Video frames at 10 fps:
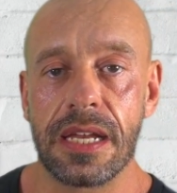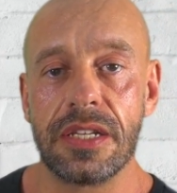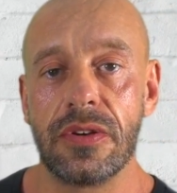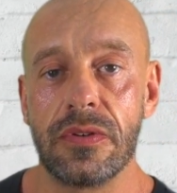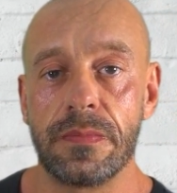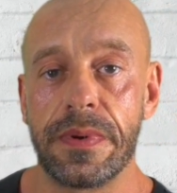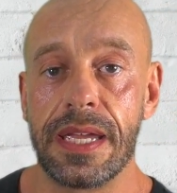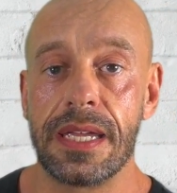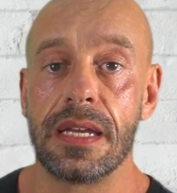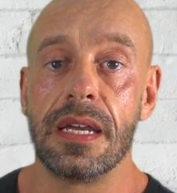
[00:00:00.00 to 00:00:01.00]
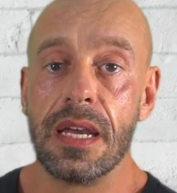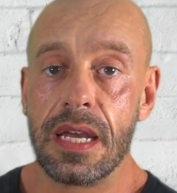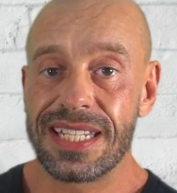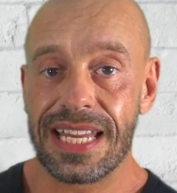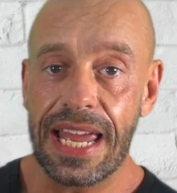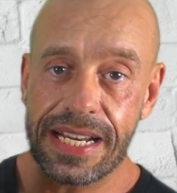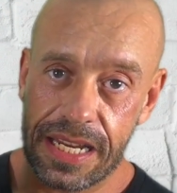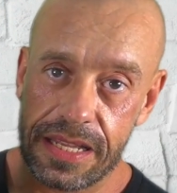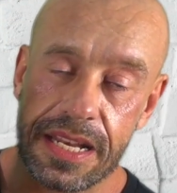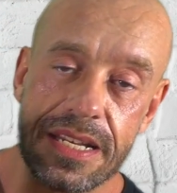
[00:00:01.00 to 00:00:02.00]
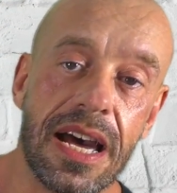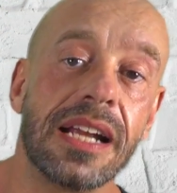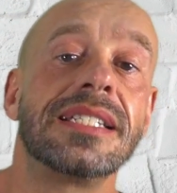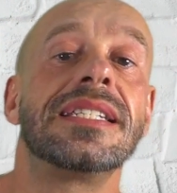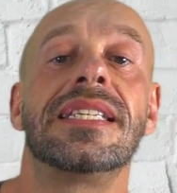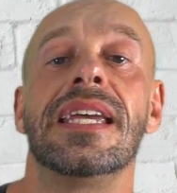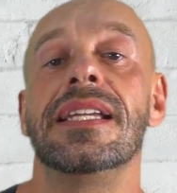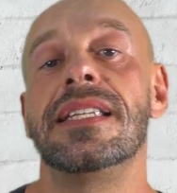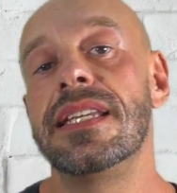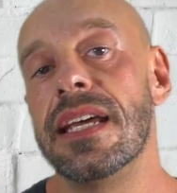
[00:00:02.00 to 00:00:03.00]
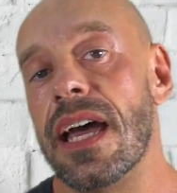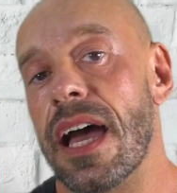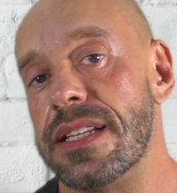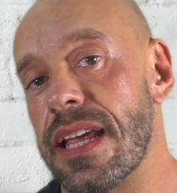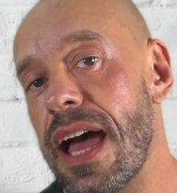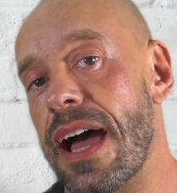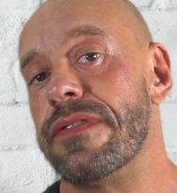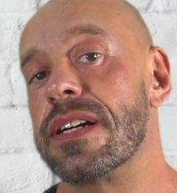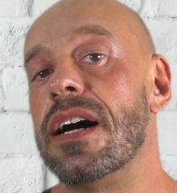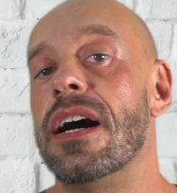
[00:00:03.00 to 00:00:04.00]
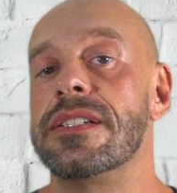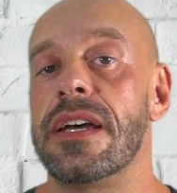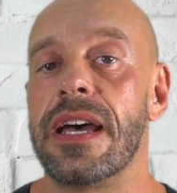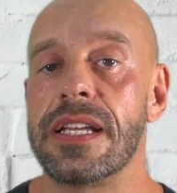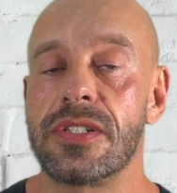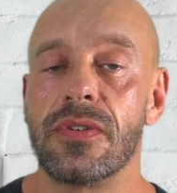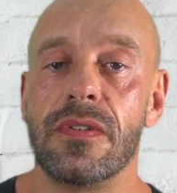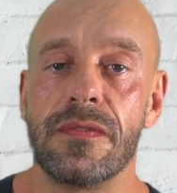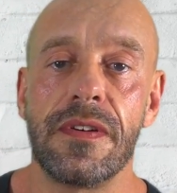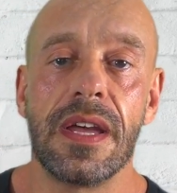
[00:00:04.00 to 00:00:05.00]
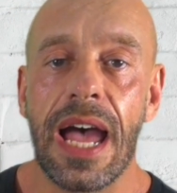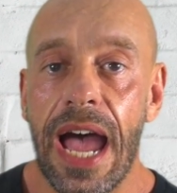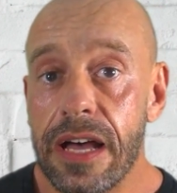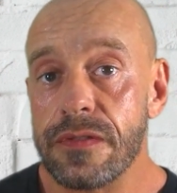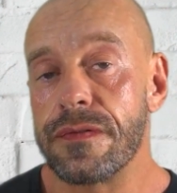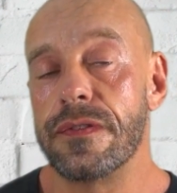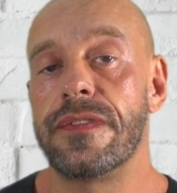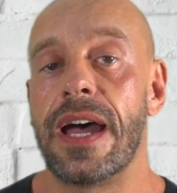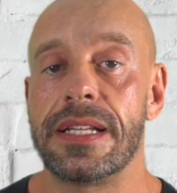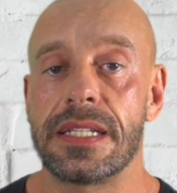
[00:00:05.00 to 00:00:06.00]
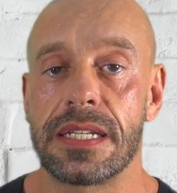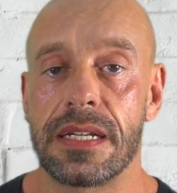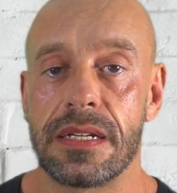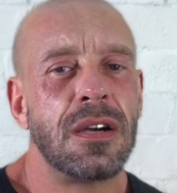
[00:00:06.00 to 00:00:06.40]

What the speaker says: and you'll be selecting the nuts, seeds and avocado, that sort of healthful fats.